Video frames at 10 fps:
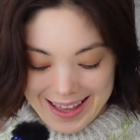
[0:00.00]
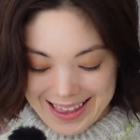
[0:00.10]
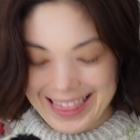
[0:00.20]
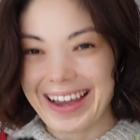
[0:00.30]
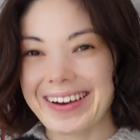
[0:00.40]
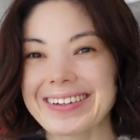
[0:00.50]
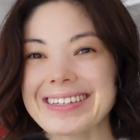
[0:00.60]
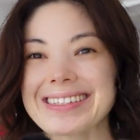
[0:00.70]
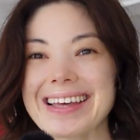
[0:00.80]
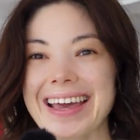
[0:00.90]
there
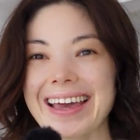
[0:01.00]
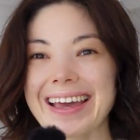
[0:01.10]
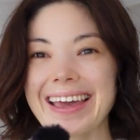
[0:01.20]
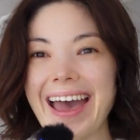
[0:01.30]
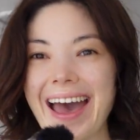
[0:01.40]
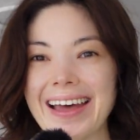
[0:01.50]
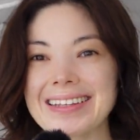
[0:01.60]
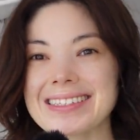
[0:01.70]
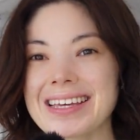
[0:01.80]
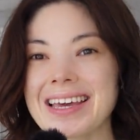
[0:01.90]
is a
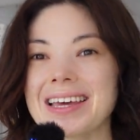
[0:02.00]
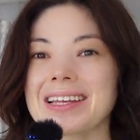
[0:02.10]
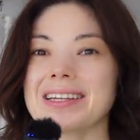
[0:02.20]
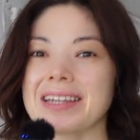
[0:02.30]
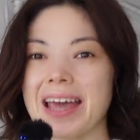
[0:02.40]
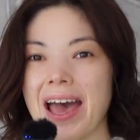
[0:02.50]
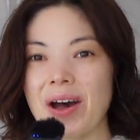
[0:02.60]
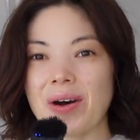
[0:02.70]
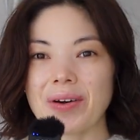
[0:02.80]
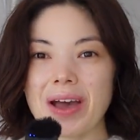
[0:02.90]
cat
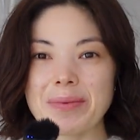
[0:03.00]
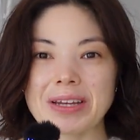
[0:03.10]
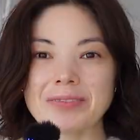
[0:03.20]
now coming to